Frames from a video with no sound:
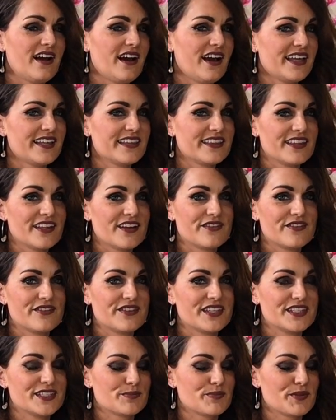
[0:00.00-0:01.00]
I
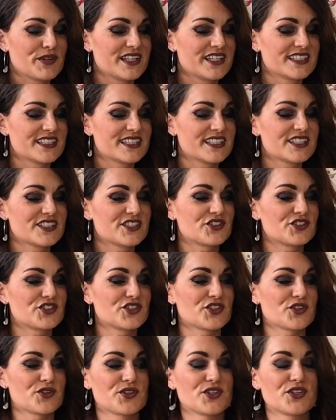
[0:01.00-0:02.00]
love these bunnies. These are
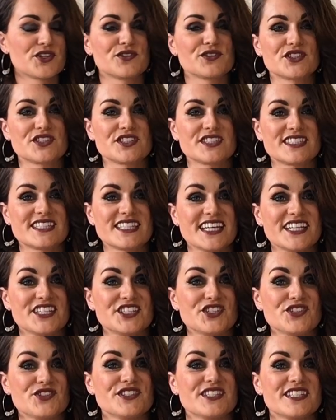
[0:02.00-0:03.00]
so cute. Stay
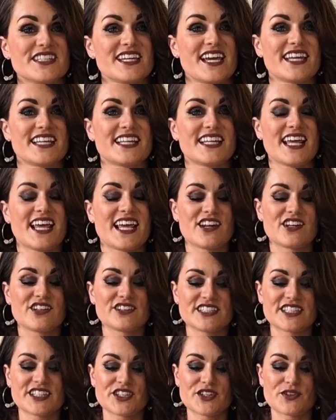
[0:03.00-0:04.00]
tuned to the end and
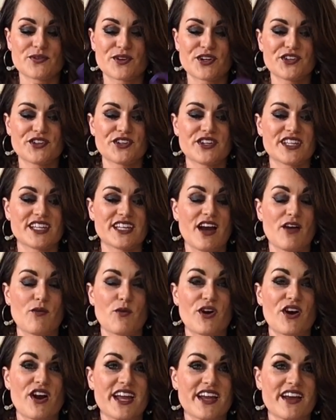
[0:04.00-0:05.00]
I'll tell you
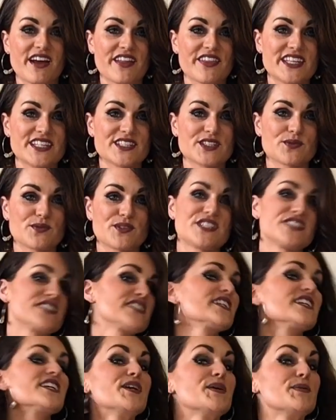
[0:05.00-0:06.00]
where I got these
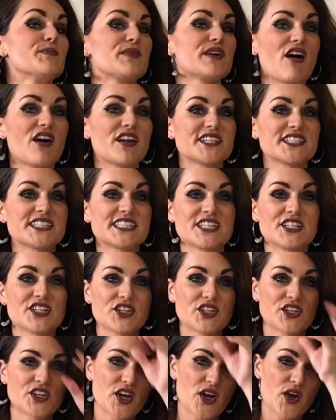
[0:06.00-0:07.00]
ones. But honestly, you
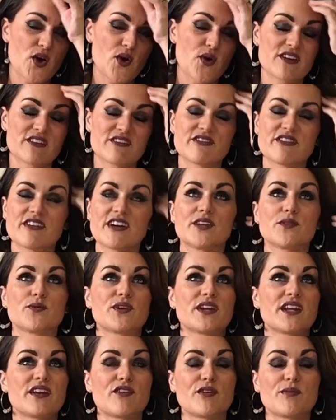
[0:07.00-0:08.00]
can go and find
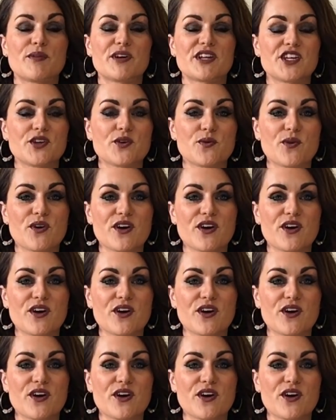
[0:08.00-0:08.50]
whatever bunny you